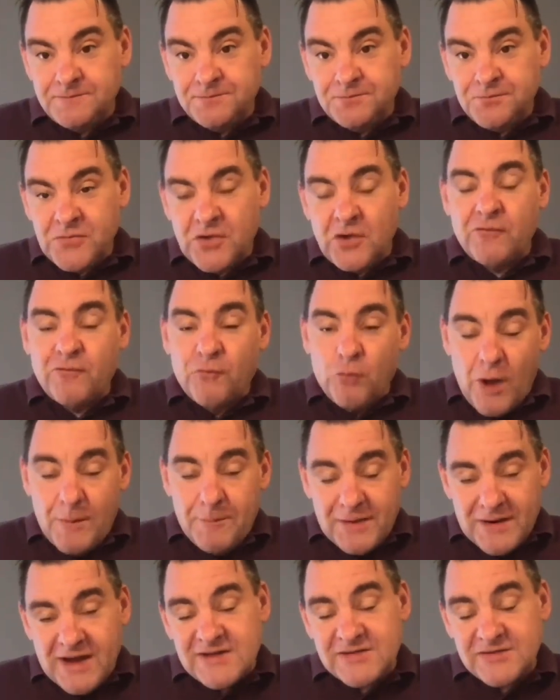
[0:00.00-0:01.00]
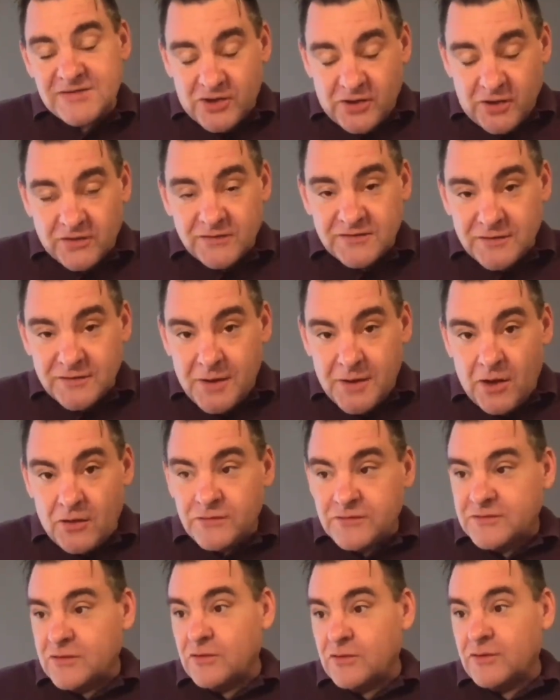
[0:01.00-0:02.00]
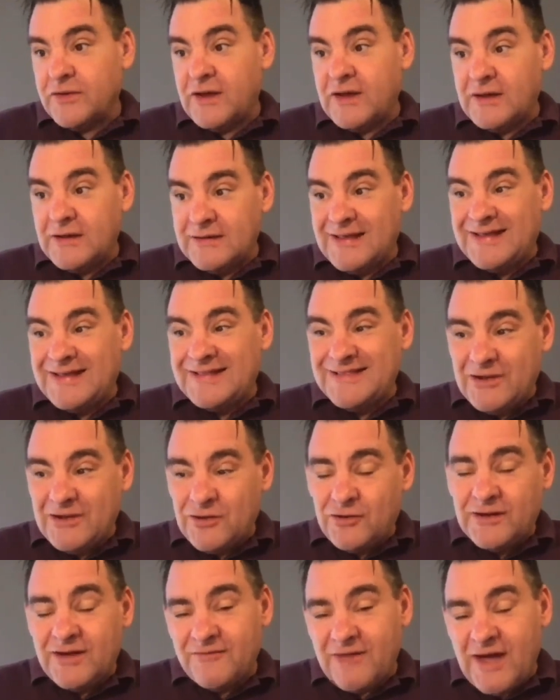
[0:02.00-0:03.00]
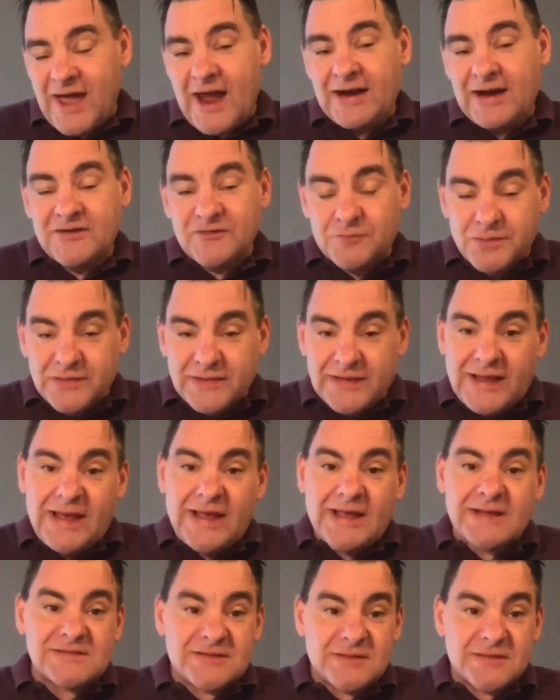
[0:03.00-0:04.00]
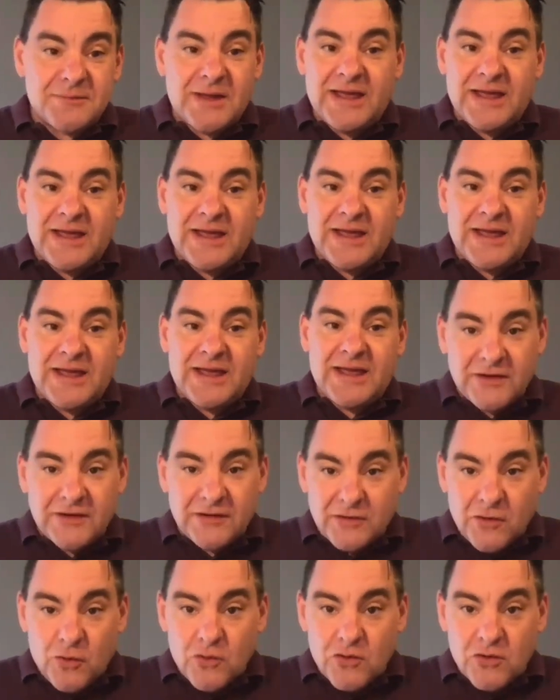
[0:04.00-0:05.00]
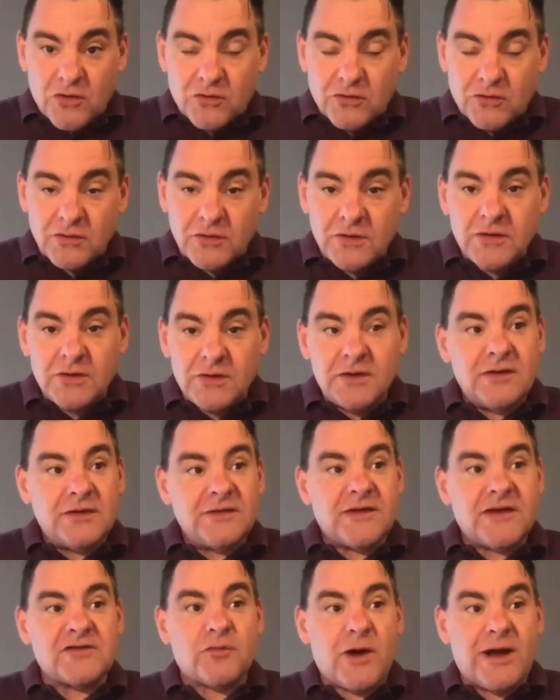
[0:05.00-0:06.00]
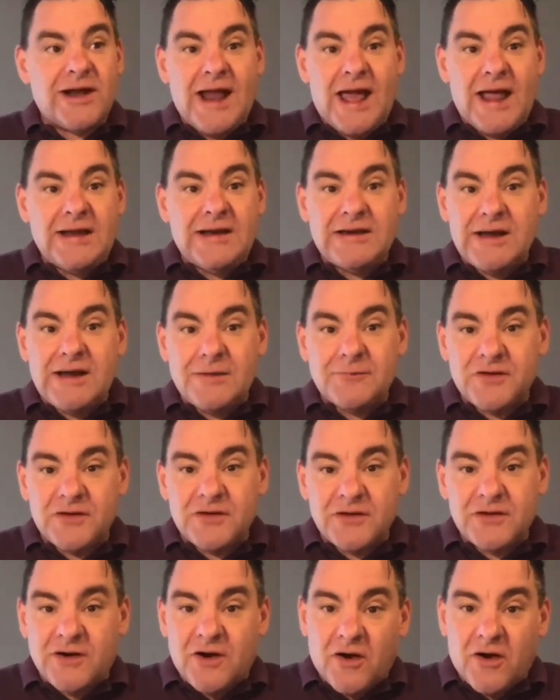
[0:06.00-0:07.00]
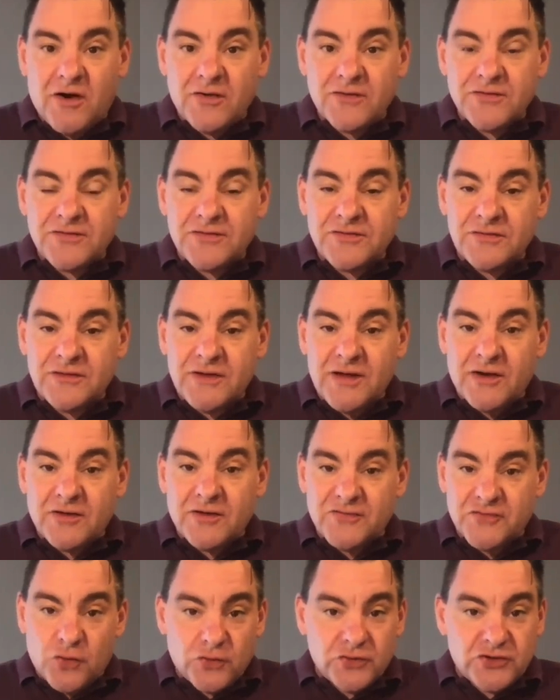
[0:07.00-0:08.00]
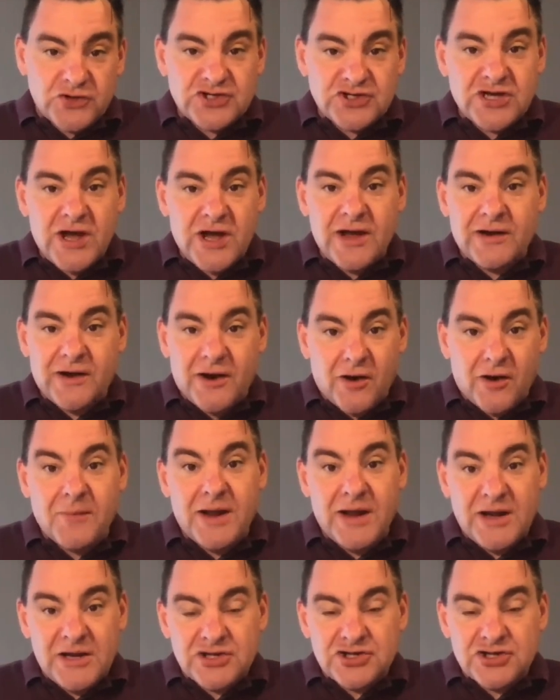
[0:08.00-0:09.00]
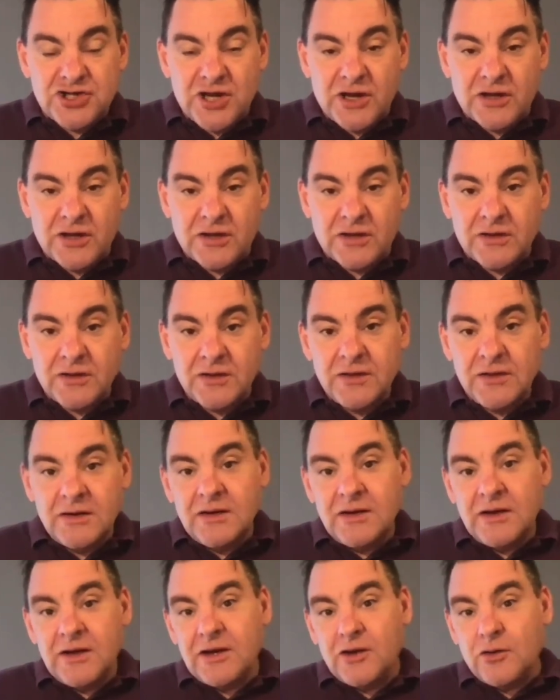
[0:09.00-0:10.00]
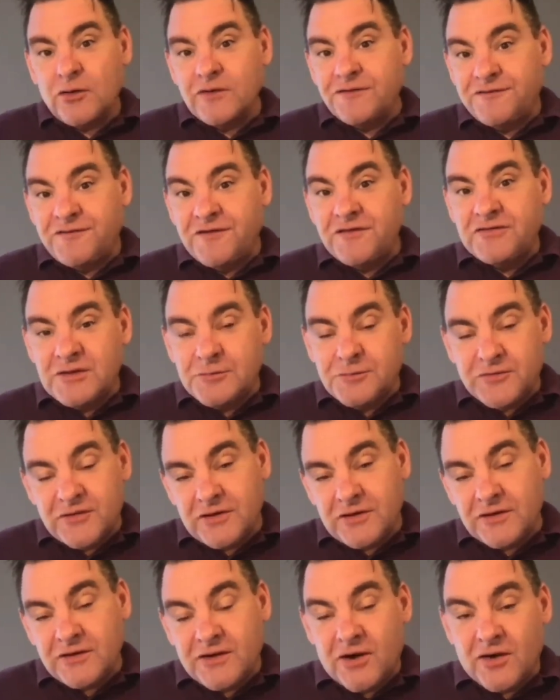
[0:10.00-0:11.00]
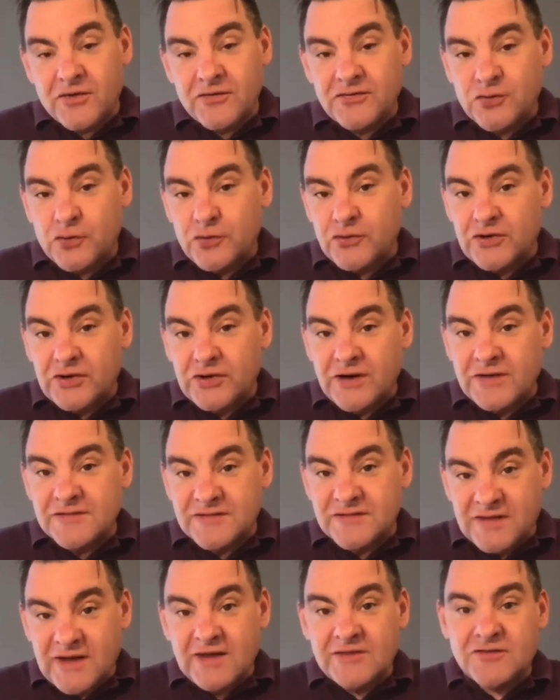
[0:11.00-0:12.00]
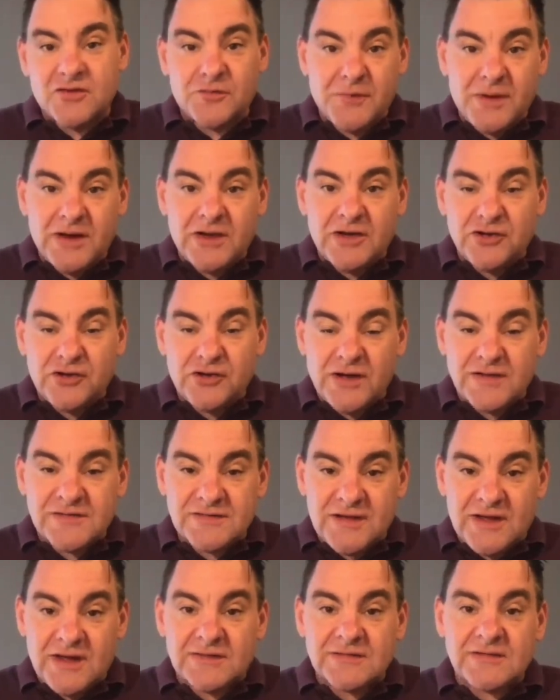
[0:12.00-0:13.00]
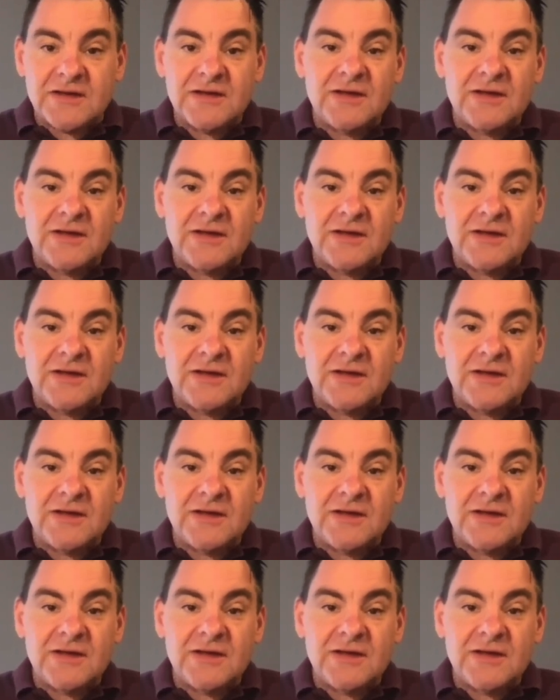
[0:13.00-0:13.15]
weaponized their custom house, so they literally have active plans to make everything local. That's why 99% of the cars that are sold in China are made in China, and only 50% of the cars sold in the United States are made in the United States.